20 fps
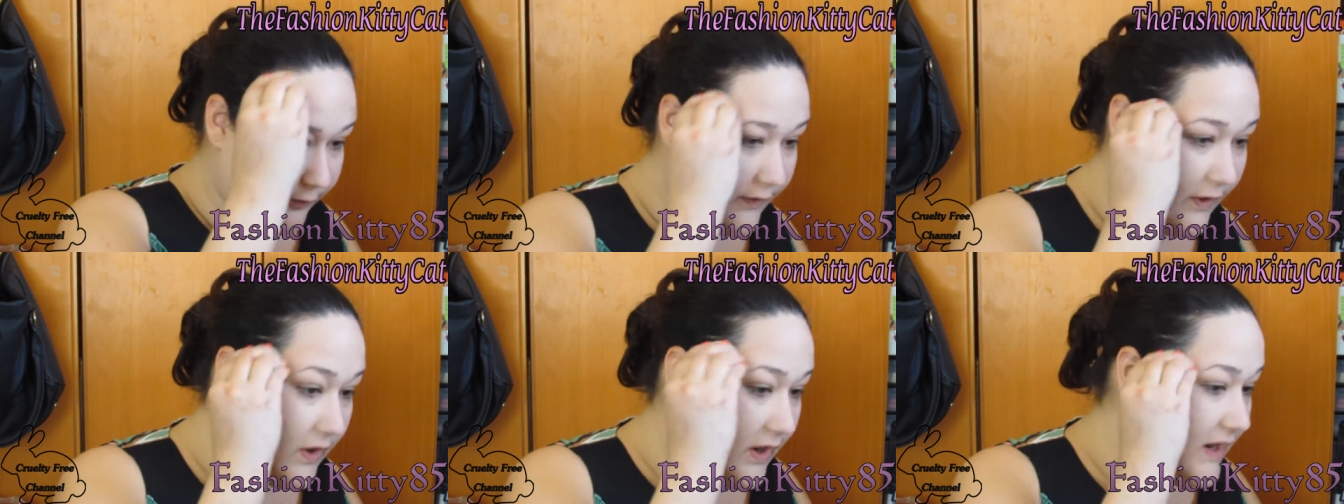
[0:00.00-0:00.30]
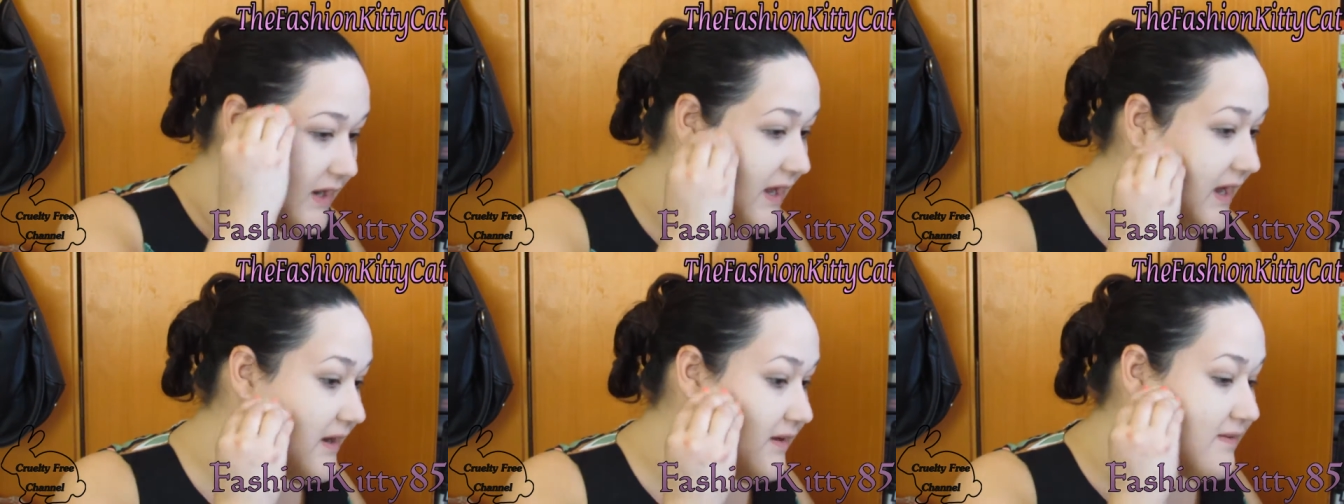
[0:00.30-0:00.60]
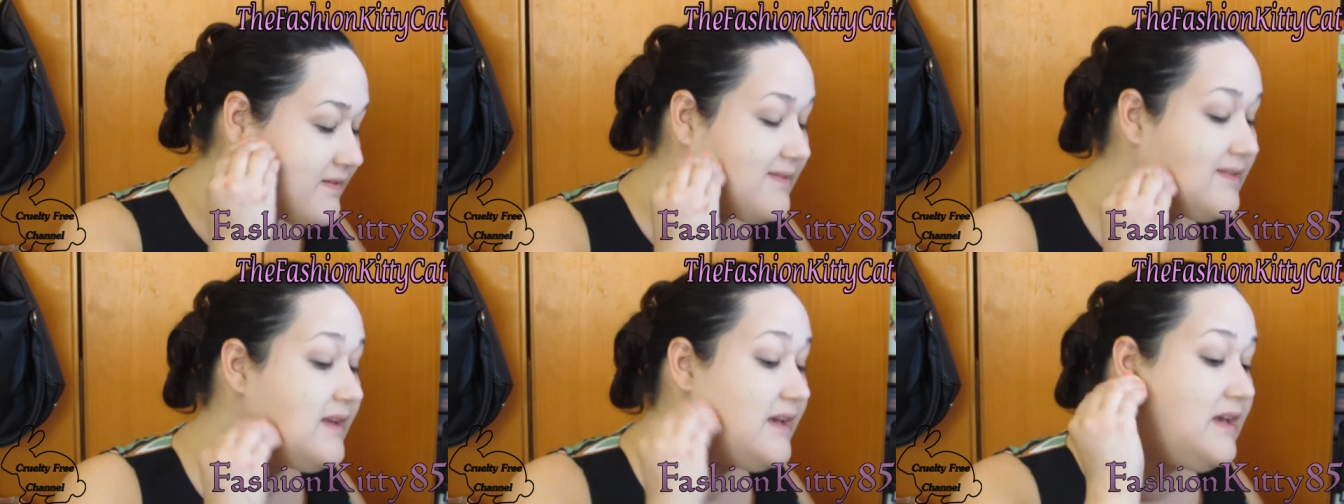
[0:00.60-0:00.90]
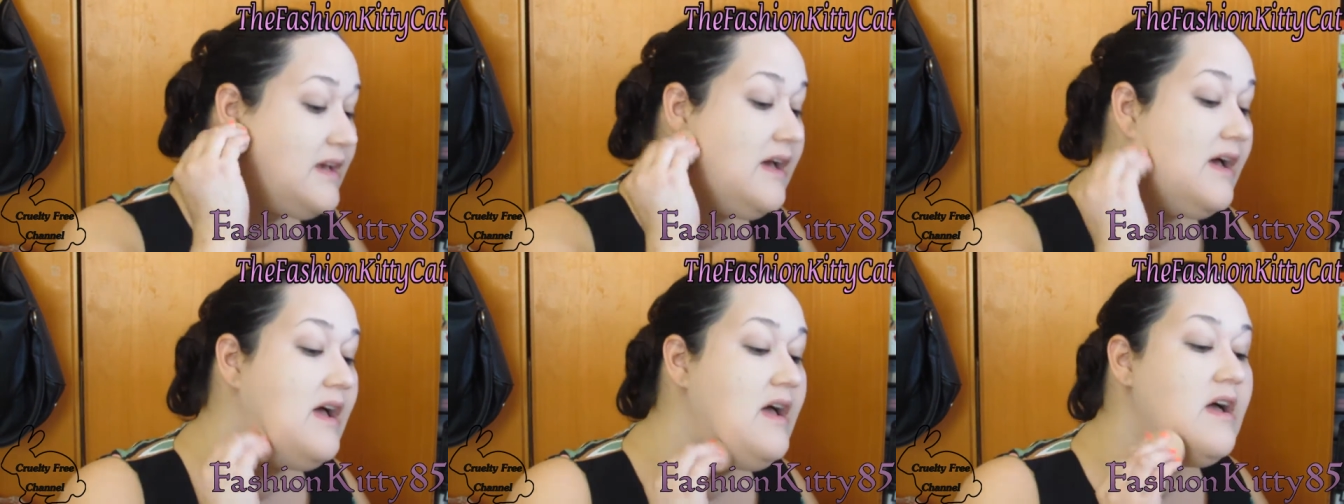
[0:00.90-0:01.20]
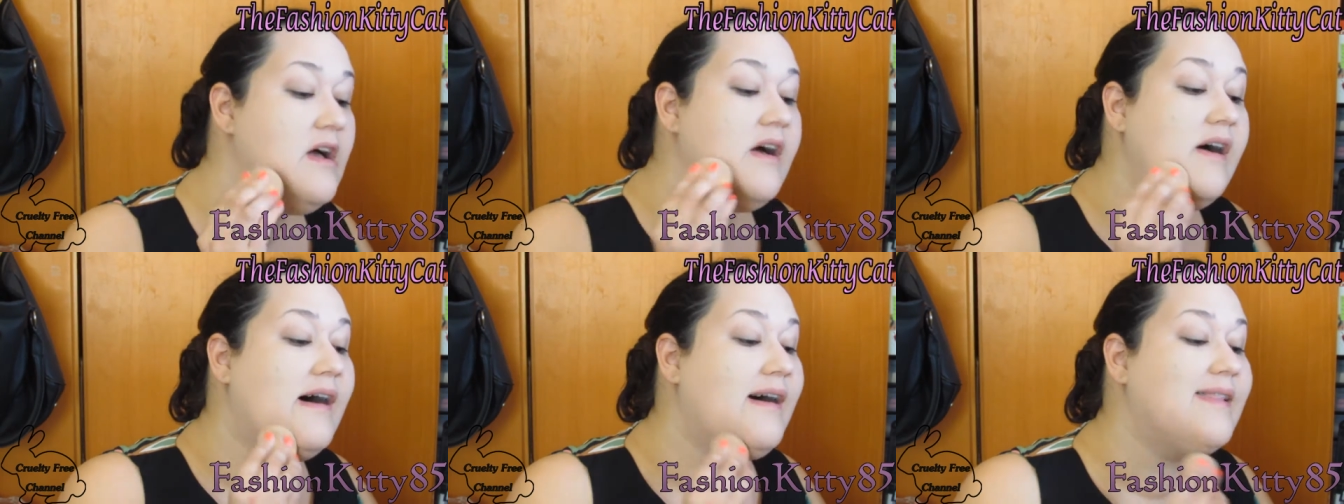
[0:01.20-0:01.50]
very nicely.
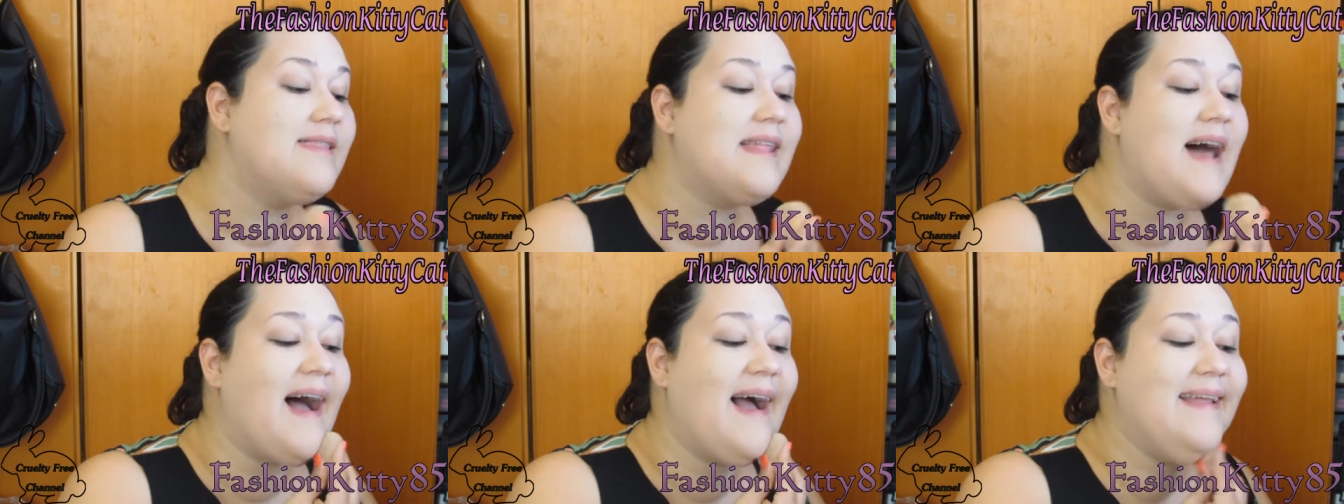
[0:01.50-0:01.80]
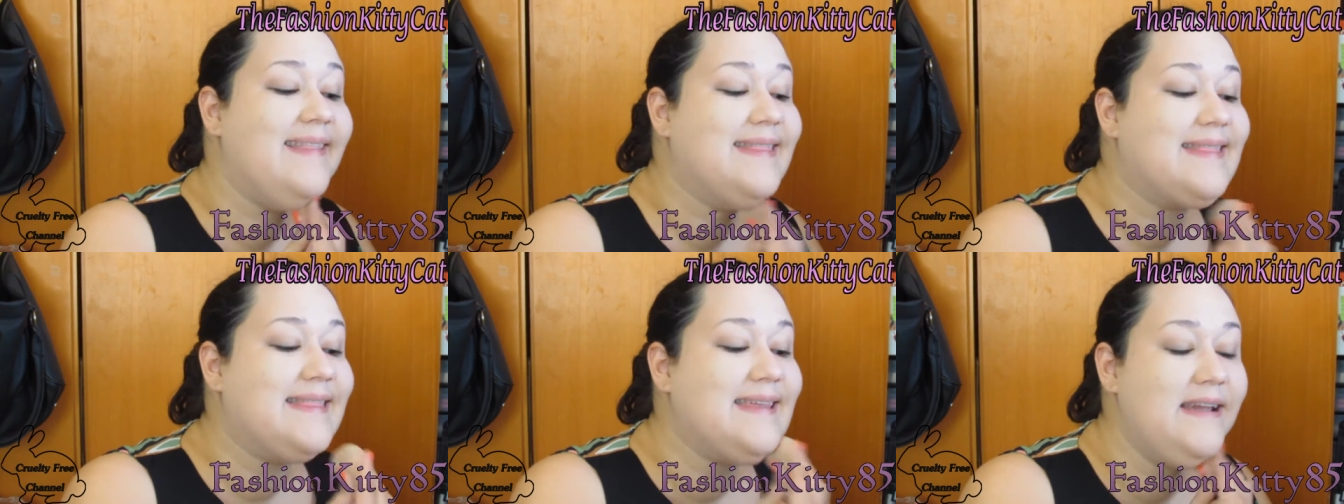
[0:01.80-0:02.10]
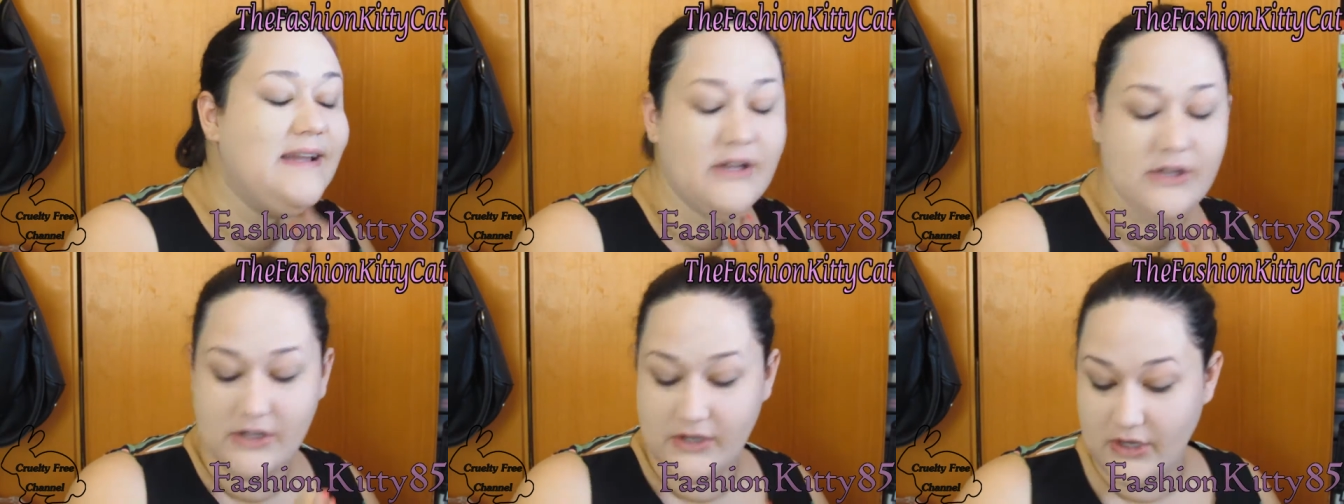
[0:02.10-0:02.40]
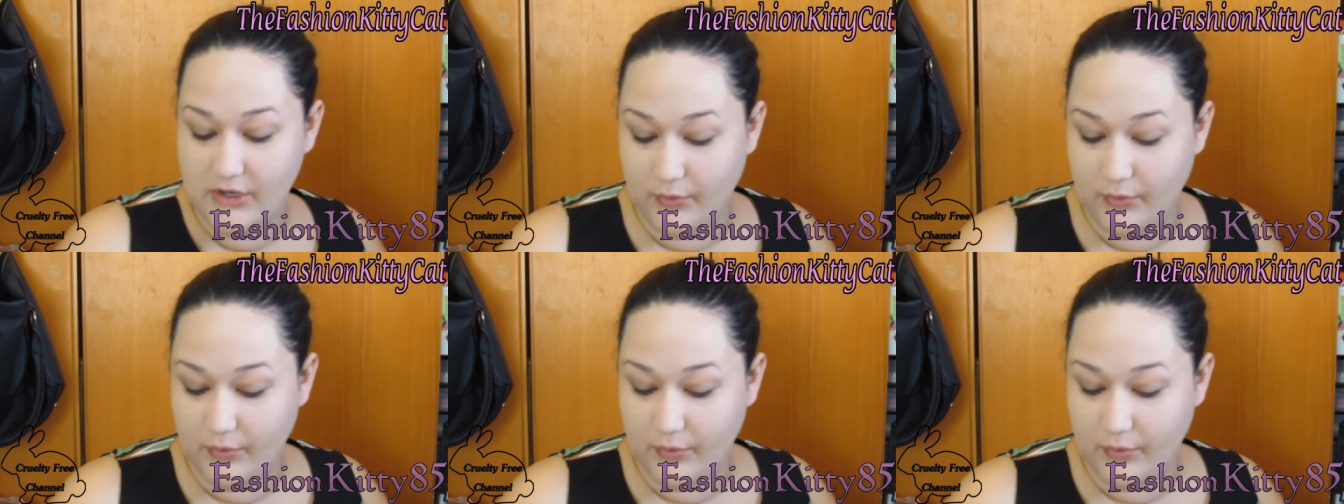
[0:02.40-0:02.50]
I think